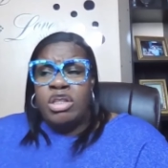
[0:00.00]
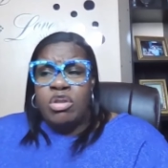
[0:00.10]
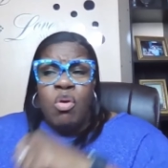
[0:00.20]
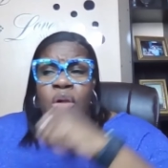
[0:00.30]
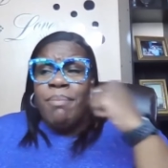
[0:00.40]
So
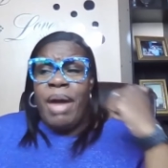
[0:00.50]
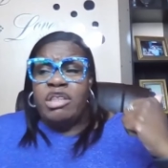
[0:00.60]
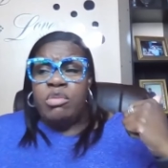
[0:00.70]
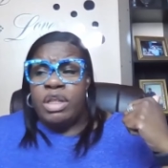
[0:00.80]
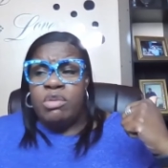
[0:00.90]
going back
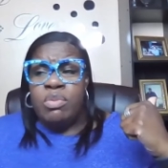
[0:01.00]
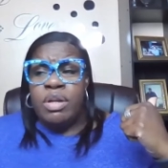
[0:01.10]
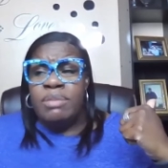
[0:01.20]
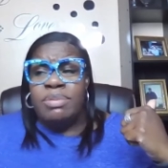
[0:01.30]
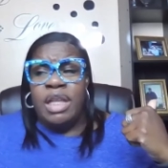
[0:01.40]
to Wendy
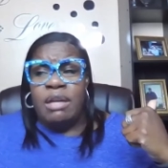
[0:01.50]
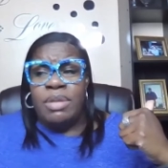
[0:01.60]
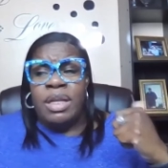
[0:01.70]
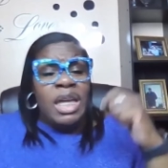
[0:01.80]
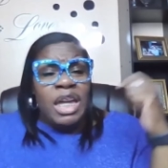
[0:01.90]
Williams'
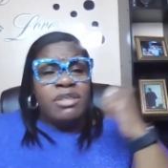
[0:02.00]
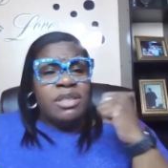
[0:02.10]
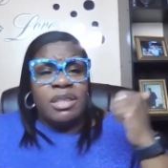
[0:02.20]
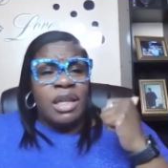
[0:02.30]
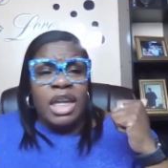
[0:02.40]
statement, here's
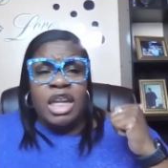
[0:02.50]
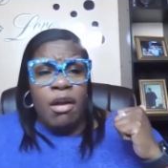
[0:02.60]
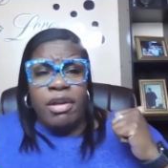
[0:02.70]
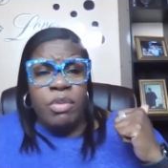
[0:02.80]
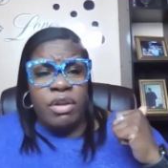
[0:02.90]
the thing: he
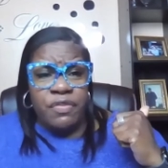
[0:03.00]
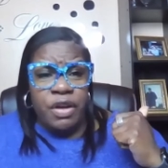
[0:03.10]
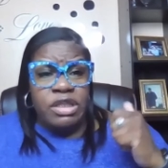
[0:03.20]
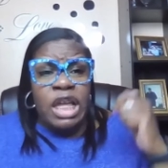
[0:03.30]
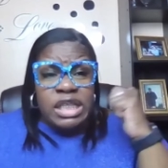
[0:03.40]
already went
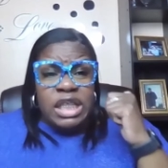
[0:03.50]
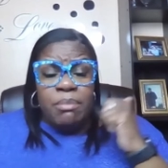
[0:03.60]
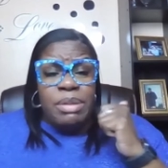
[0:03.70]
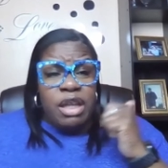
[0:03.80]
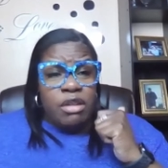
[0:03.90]
first. See, let
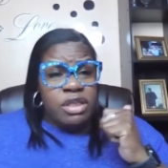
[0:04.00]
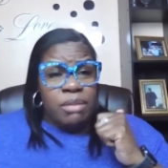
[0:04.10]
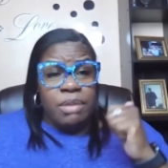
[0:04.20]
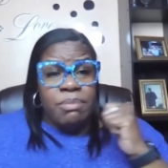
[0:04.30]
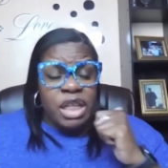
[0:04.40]
me tell you
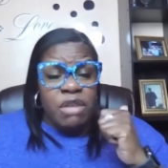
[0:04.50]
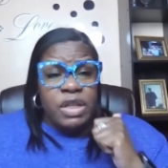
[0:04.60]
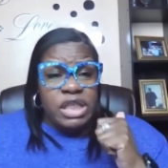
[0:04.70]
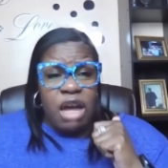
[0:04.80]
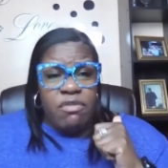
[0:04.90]
something. Many of
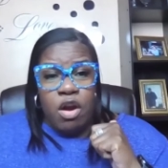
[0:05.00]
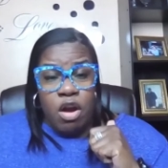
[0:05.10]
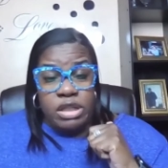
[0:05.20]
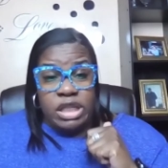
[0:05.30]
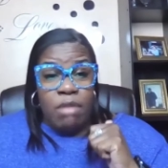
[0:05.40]
us have a
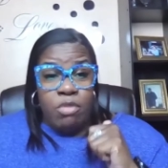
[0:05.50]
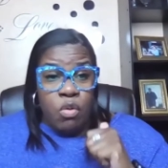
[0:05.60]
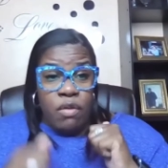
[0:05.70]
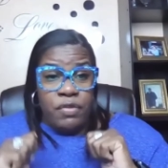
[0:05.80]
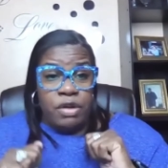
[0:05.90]
hard time
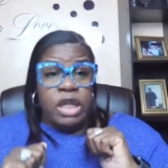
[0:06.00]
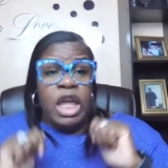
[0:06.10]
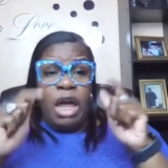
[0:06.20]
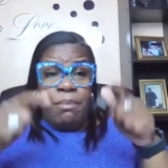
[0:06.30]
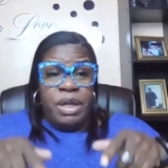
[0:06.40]
going first
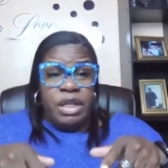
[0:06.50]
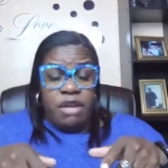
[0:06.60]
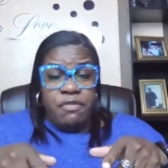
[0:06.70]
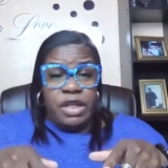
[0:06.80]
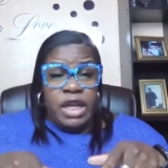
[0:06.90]
and being
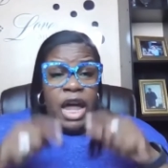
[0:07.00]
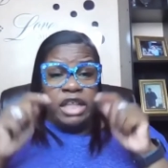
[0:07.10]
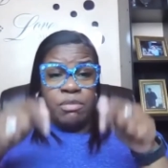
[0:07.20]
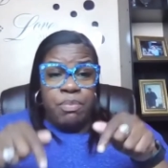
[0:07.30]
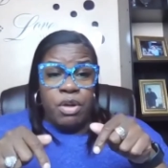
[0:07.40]
there for the guy
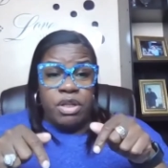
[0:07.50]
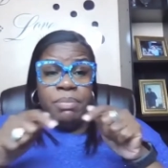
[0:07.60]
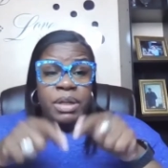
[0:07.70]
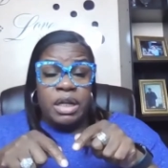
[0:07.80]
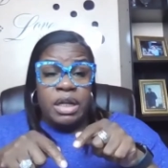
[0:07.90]
supporting him
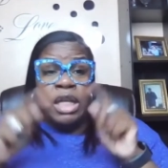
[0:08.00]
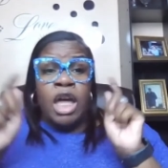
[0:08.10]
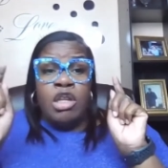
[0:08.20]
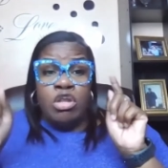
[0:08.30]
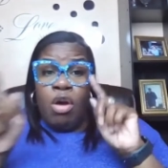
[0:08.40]
because
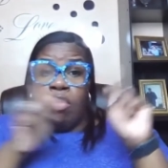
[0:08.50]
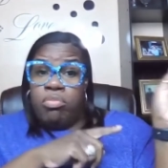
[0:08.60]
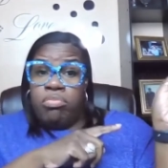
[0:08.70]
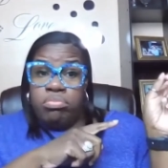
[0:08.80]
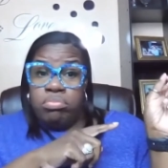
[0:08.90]
you know